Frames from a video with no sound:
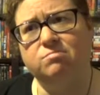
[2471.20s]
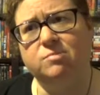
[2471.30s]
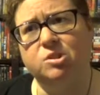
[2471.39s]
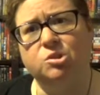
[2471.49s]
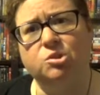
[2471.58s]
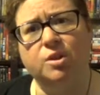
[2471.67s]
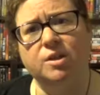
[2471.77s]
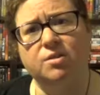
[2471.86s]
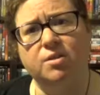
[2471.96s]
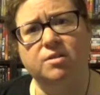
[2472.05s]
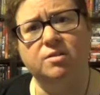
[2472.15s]
destroys
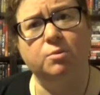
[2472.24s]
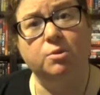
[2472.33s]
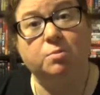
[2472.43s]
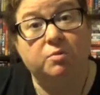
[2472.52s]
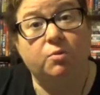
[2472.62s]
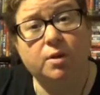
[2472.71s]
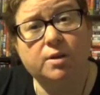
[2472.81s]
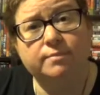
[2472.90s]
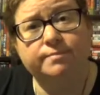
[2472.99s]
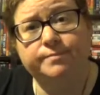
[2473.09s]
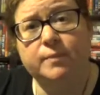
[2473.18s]
all the sequels before it.
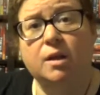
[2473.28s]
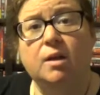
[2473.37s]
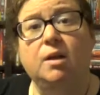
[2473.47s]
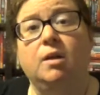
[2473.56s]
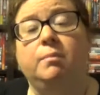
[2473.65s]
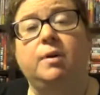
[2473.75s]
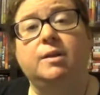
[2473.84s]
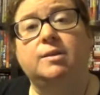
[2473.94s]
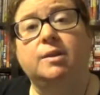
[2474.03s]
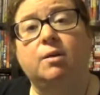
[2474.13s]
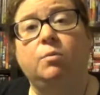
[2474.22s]

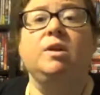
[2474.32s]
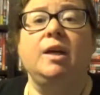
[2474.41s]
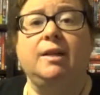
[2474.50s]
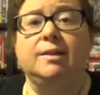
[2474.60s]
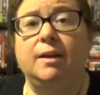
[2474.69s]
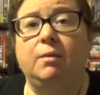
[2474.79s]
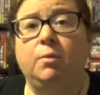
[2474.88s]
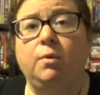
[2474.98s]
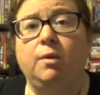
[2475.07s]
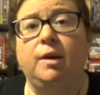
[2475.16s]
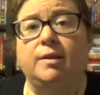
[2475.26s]
But we'll get into that
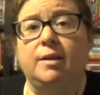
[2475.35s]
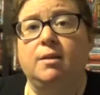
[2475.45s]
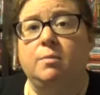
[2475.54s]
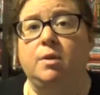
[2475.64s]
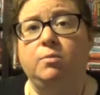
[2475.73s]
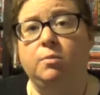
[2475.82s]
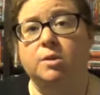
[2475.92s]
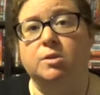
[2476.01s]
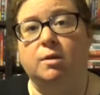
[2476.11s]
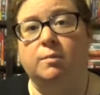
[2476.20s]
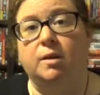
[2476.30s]
more at the end of the month when we
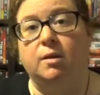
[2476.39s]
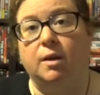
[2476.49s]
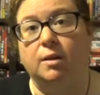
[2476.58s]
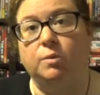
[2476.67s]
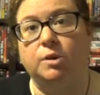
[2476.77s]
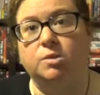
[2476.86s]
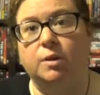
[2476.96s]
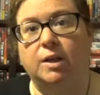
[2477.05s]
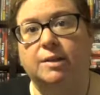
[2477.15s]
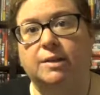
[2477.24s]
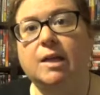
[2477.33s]
talk about Halloween
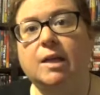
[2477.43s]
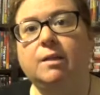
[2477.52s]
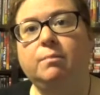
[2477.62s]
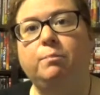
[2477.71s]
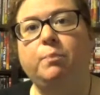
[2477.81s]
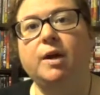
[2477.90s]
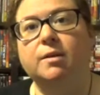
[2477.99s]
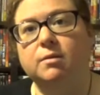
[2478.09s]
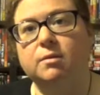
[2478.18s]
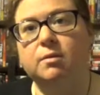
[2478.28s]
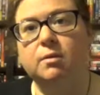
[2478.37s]
2018. But
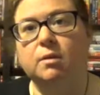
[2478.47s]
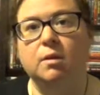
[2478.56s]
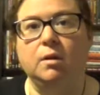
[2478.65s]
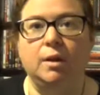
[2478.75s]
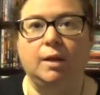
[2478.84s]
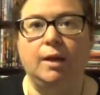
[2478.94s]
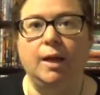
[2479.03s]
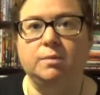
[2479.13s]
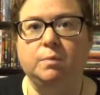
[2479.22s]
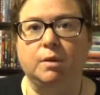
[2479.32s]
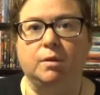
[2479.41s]

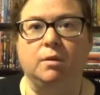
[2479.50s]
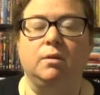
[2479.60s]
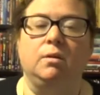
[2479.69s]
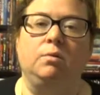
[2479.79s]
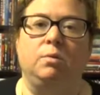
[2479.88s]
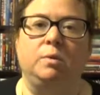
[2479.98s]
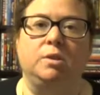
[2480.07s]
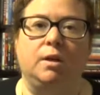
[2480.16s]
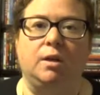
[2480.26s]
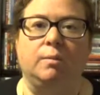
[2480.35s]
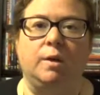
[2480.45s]
next month, we'll be
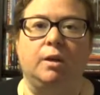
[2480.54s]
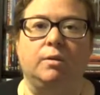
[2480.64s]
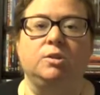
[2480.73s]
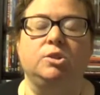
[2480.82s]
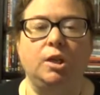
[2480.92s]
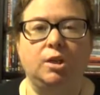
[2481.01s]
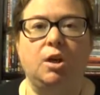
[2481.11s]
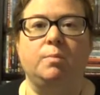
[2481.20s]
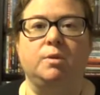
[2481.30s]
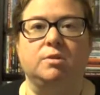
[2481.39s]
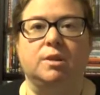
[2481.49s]
talking about John
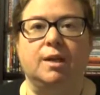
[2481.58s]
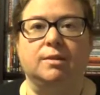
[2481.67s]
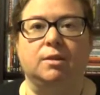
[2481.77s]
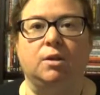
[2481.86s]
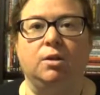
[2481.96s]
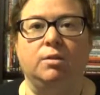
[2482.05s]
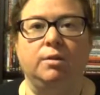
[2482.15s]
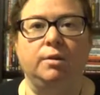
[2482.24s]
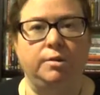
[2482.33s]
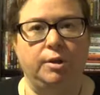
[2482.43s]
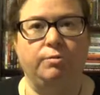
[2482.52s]
Carpenter's classic,
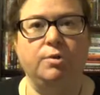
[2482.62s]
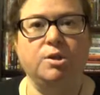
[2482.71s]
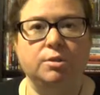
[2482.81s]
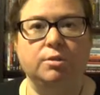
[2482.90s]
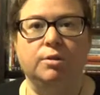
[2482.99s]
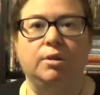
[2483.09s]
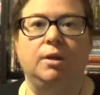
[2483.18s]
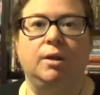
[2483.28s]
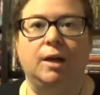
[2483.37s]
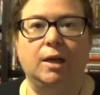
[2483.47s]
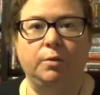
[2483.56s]
the original
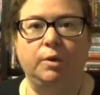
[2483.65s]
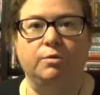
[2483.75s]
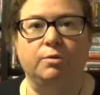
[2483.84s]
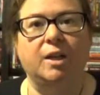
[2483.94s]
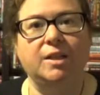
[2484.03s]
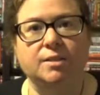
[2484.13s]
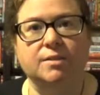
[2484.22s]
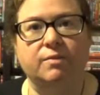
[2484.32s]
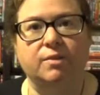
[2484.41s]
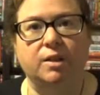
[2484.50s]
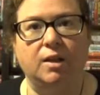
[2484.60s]
Halloween from
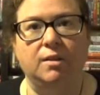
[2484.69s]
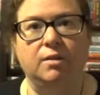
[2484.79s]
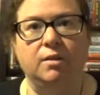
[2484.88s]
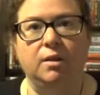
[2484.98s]
1978,